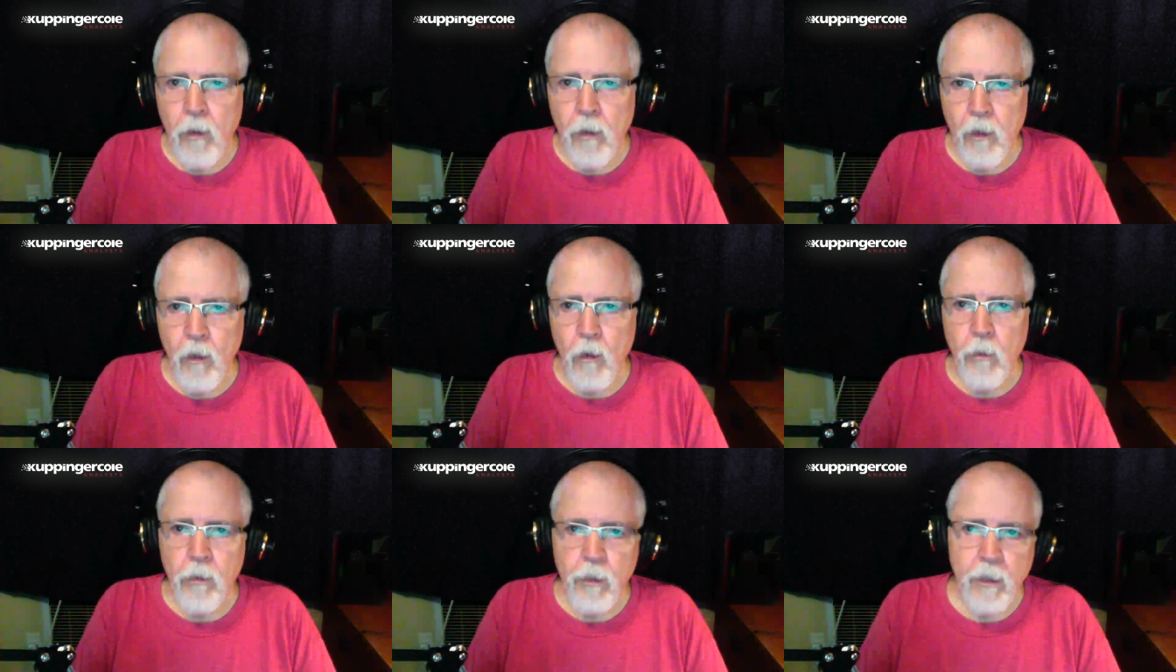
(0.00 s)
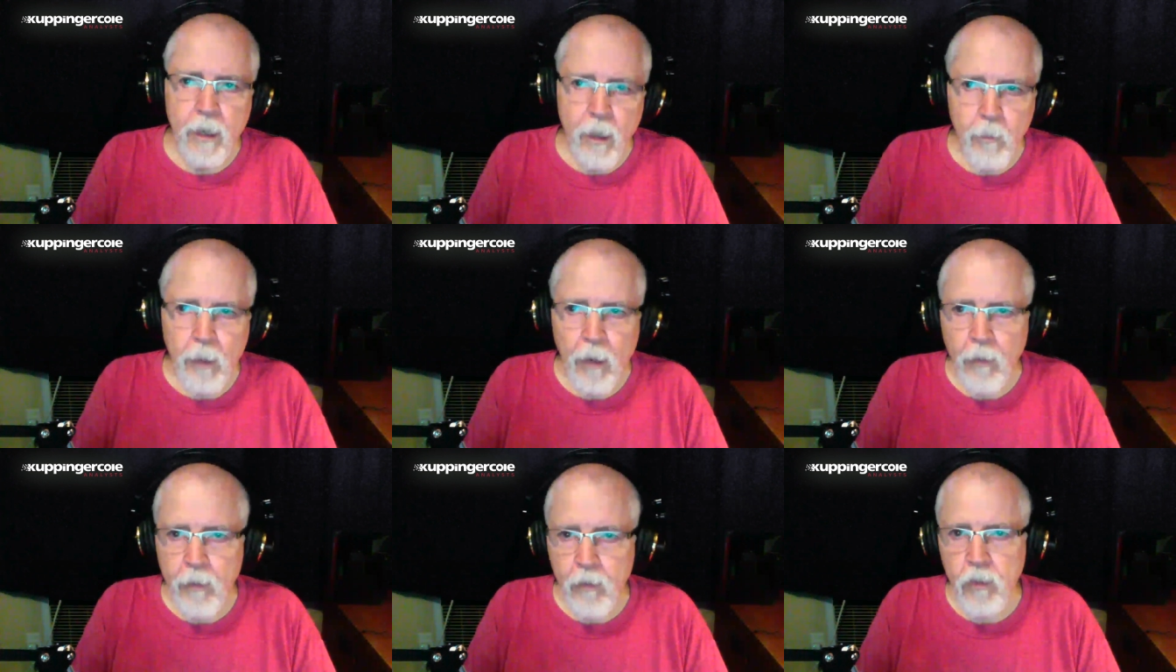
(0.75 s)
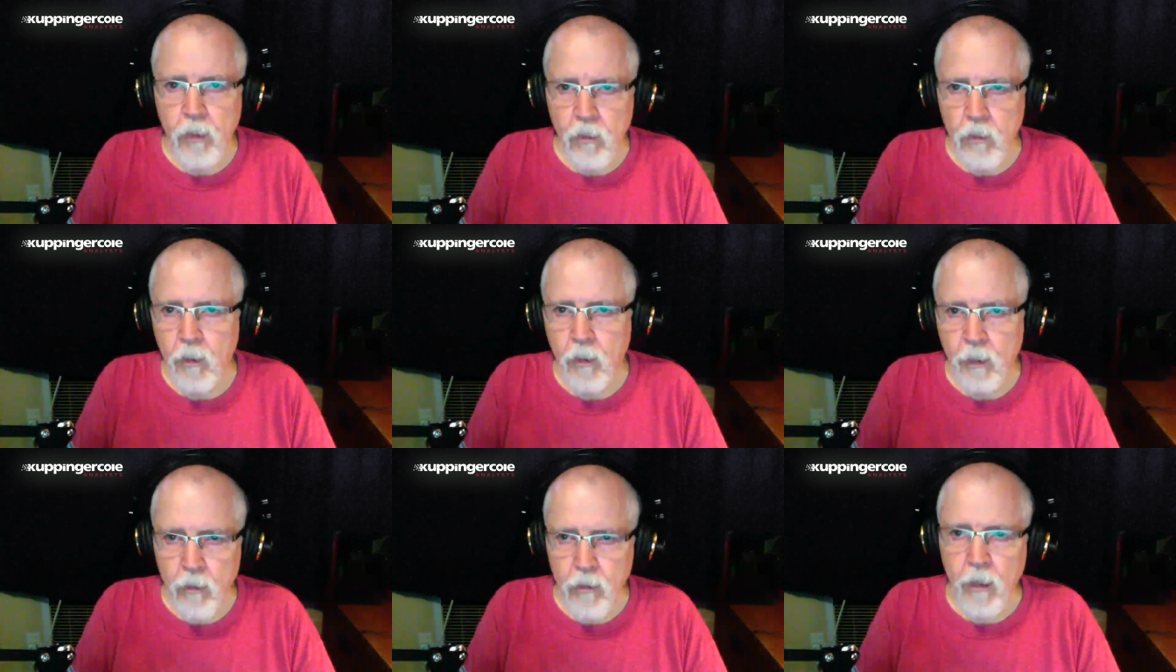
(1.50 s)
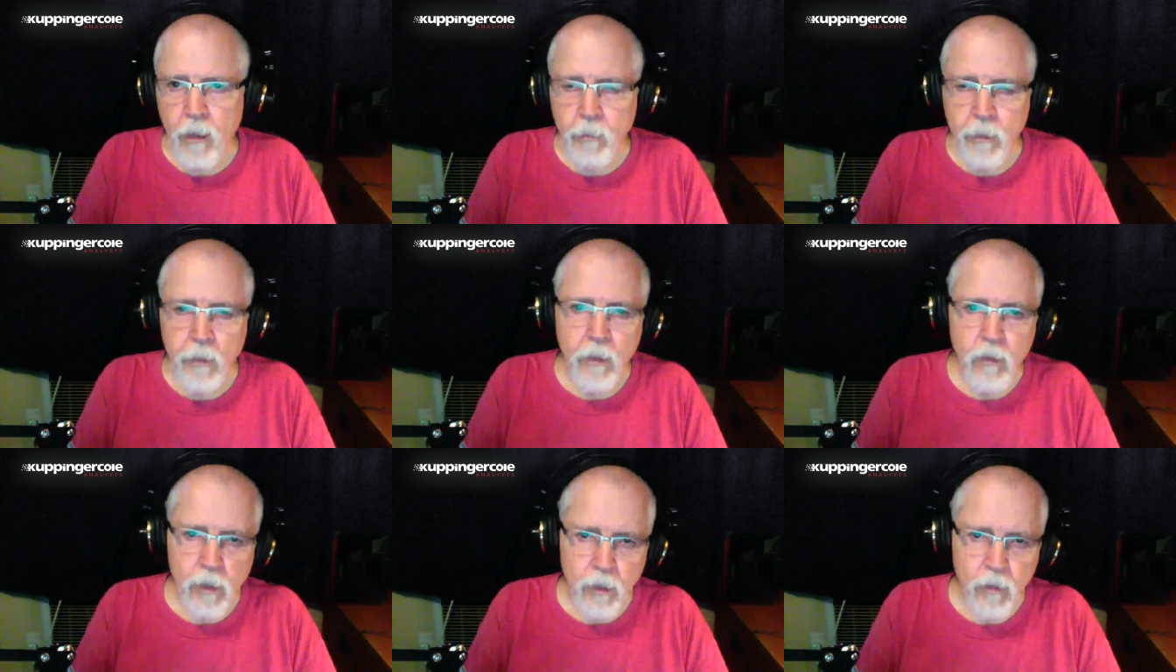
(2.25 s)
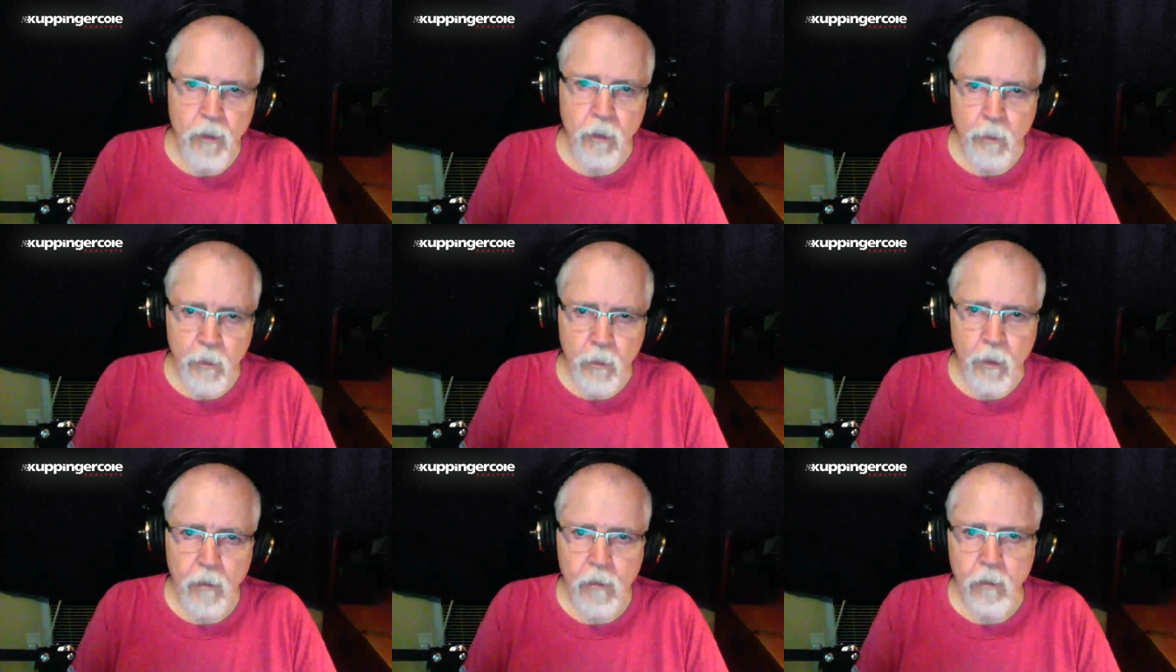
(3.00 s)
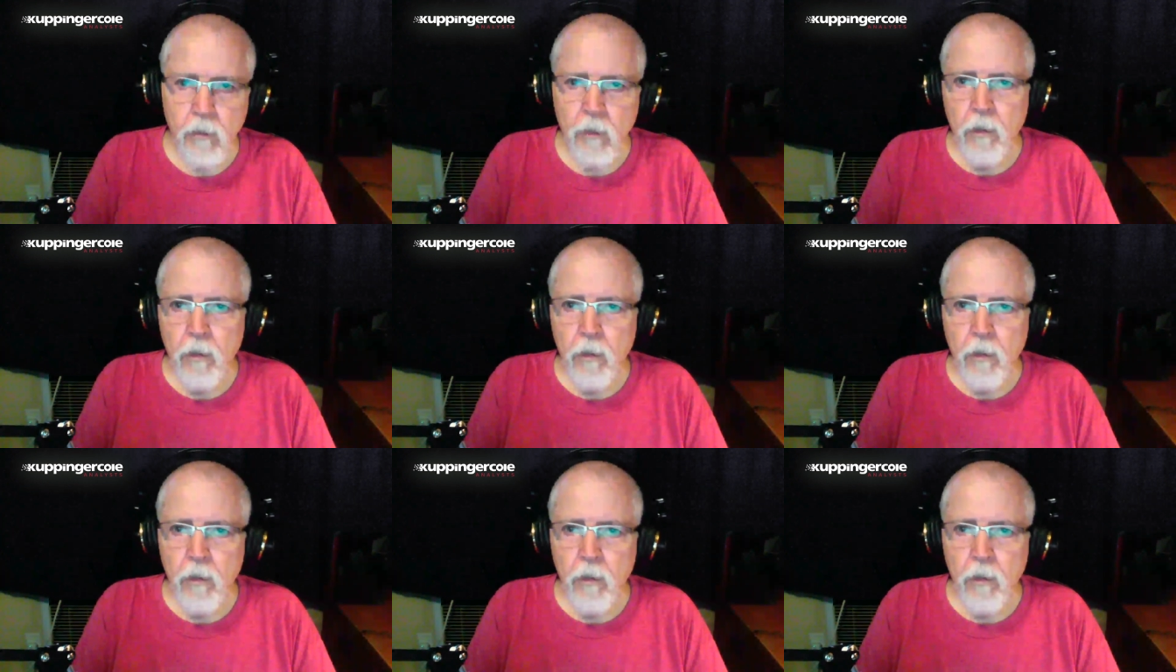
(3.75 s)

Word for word: You know, did they get married and change their last name? Did they change their address?